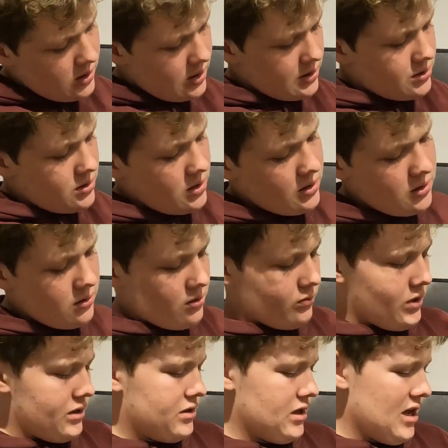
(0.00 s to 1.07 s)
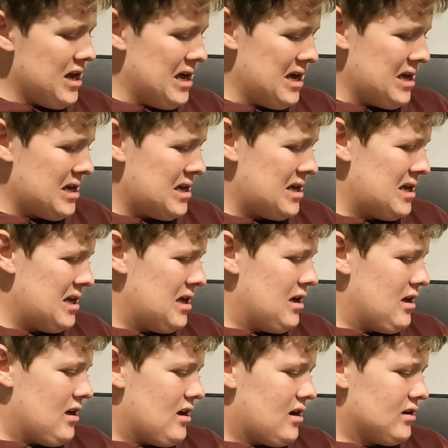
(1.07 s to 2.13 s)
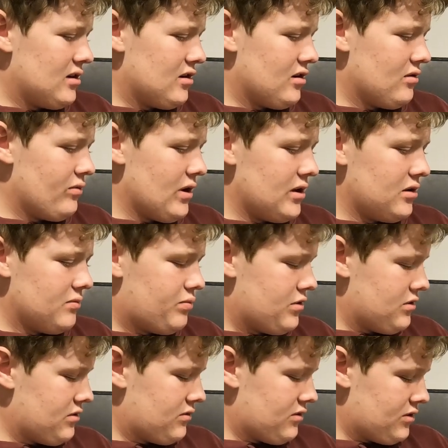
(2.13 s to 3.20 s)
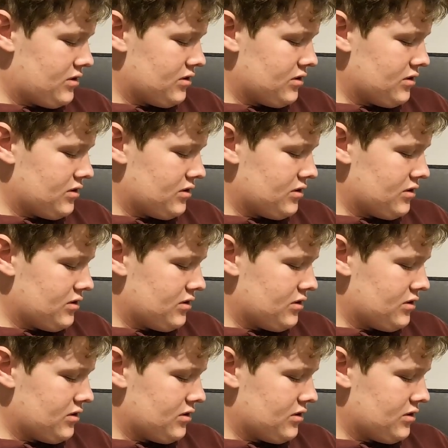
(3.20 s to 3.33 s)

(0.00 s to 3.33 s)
actually I don't know where the, I don't know where you put,